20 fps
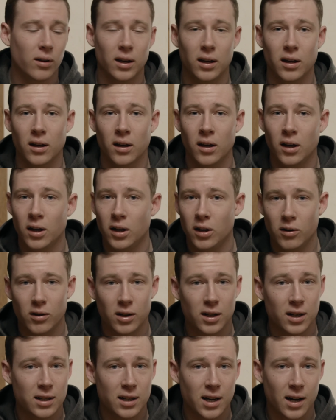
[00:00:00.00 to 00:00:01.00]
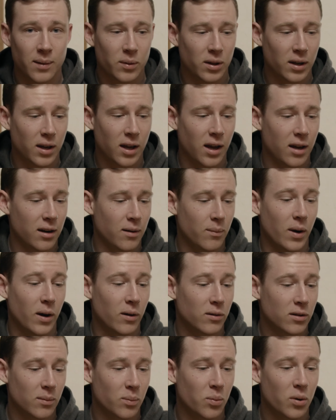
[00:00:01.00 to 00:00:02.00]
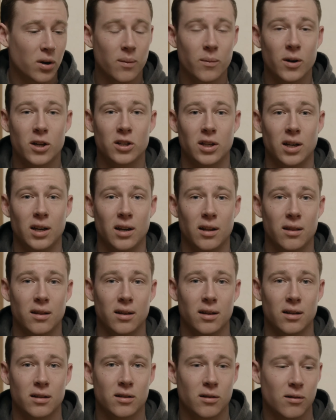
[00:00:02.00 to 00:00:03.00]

Like, you can adapt the Canon mount to pretty much anything,